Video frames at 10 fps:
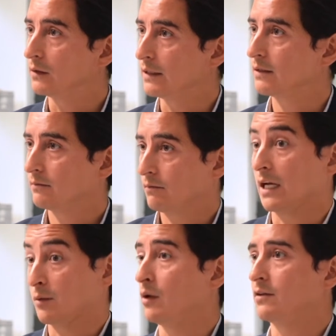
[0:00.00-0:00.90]
these
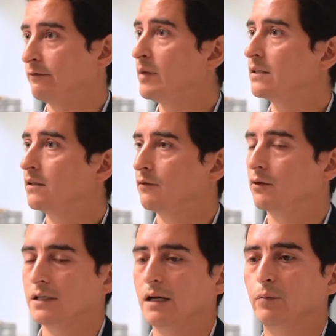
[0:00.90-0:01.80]
explosive mixers,
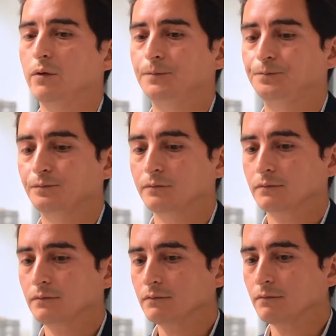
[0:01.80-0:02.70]
for example,
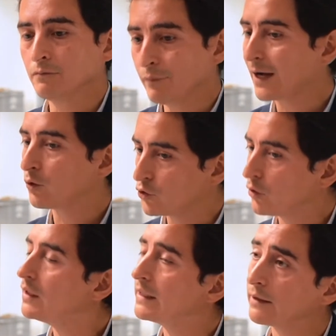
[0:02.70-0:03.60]
but
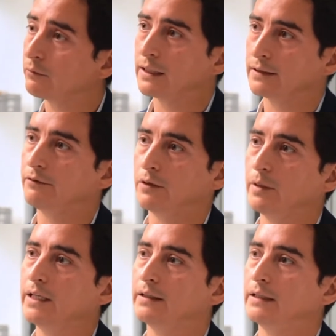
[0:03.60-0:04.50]
controlling the relative
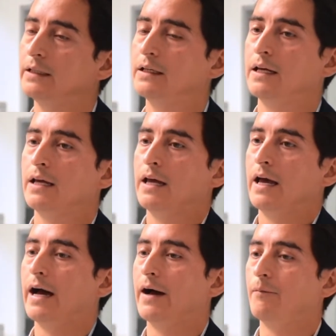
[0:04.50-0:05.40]
humidity
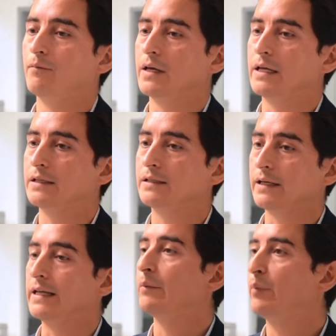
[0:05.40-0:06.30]

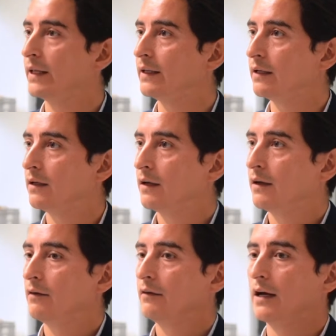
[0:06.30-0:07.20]
is independent
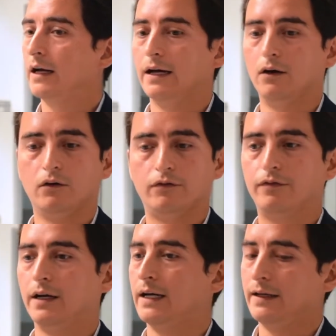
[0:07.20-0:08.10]
of
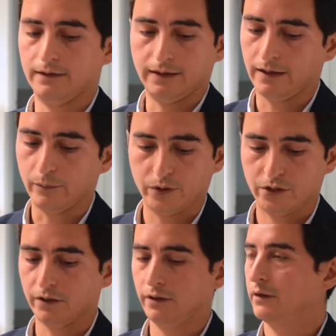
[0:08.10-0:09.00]
the
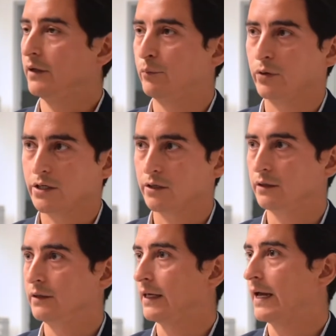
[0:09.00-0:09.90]
temperature, the
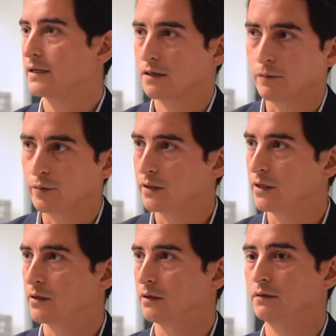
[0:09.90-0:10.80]
pressure, the gas
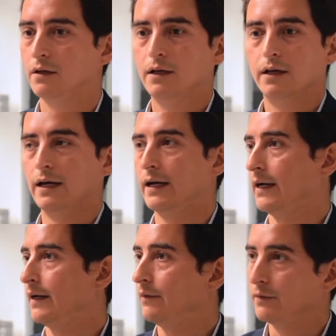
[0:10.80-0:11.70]
composition,
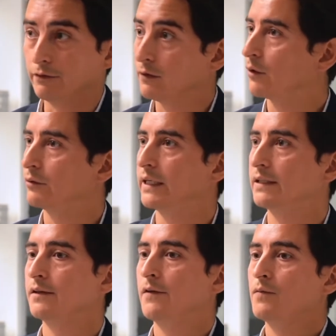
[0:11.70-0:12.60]
the flow
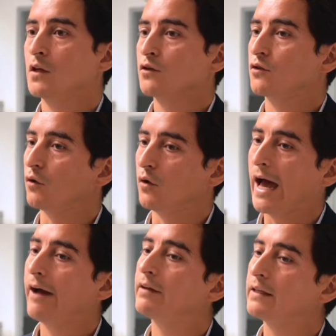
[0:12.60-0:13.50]
rates. So
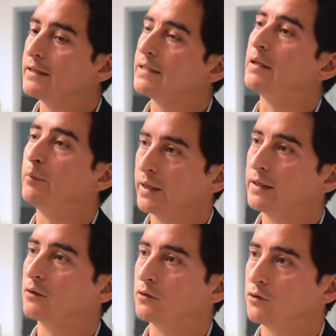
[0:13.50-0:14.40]
having these
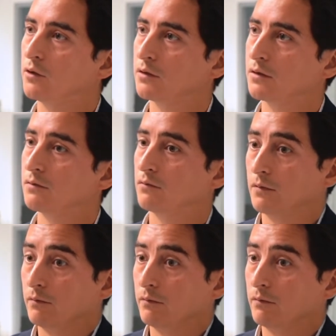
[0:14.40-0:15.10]
independent controls